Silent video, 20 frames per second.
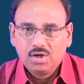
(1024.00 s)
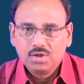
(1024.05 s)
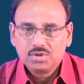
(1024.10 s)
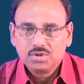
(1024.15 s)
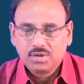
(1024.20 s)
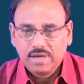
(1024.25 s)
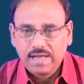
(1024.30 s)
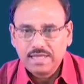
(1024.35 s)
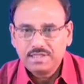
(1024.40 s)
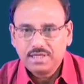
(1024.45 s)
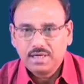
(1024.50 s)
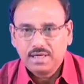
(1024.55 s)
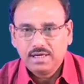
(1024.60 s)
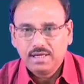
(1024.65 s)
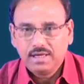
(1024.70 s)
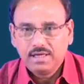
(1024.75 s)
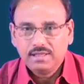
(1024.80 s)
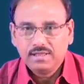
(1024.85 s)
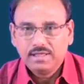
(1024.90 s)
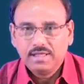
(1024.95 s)
So,
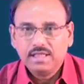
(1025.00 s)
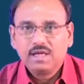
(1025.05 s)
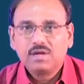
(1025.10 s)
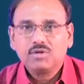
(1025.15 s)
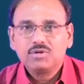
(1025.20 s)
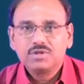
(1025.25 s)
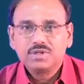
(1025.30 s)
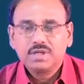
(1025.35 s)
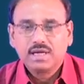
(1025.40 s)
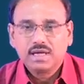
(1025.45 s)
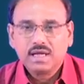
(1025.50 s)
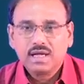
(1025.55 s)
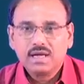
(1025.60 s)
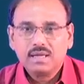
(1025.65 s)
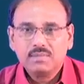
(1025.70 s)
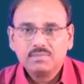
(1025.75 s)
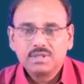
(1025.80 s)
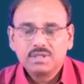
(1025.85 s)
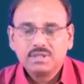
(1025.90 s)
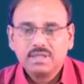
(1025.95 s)
naturally then the question
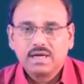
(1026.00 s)
comes